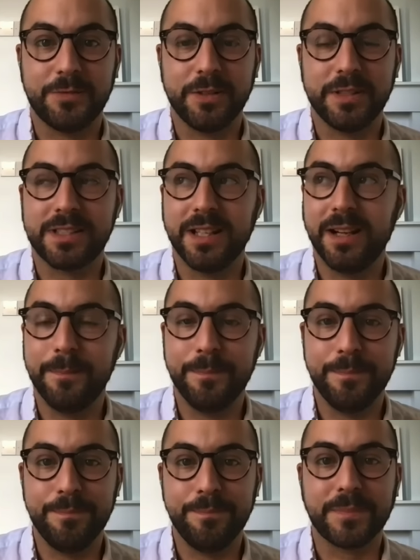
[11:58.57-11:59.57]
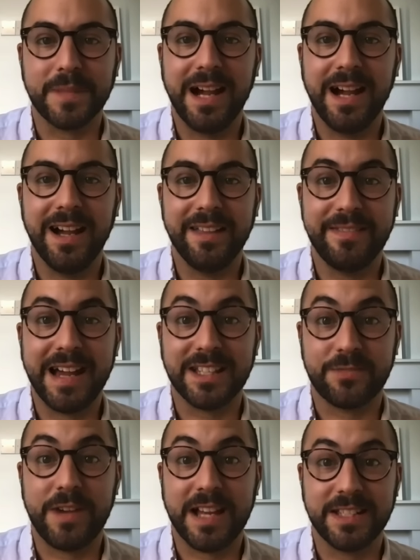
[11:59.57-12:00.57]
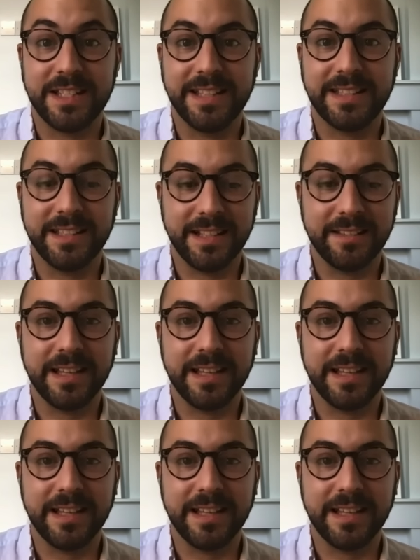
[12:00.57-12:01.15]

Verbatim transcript: So it's um uh that's fascinating